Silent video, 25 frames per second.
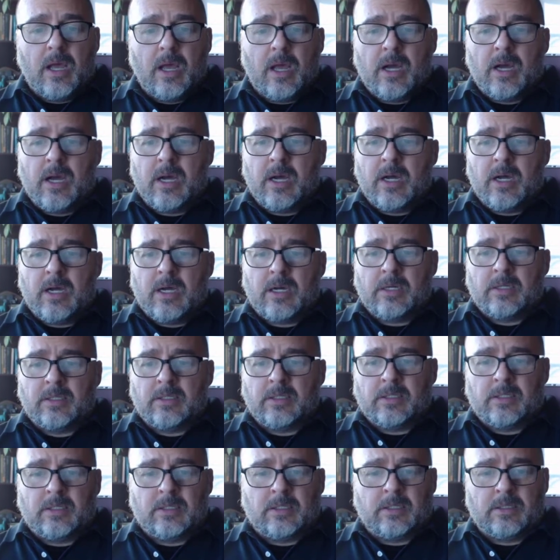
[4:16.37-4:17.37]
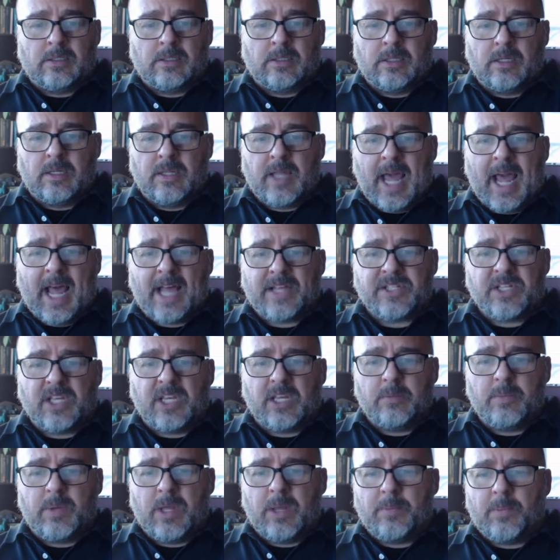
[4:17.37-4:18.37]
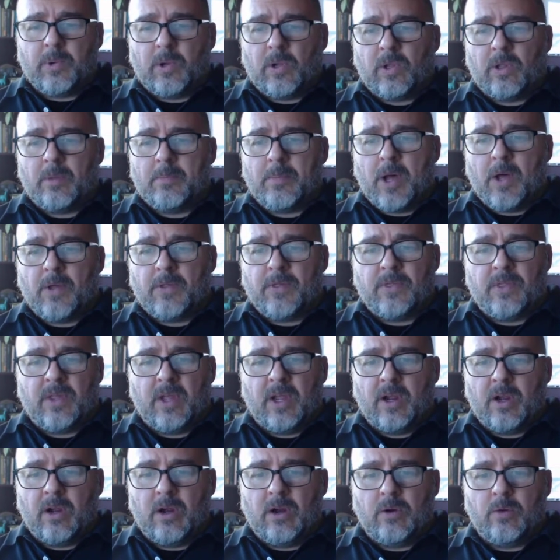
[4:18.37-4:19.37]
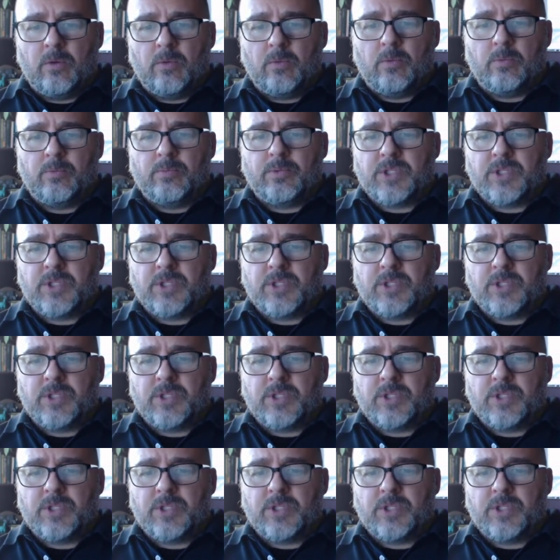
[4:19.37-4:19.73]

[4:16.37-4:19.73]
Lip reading: asking people about their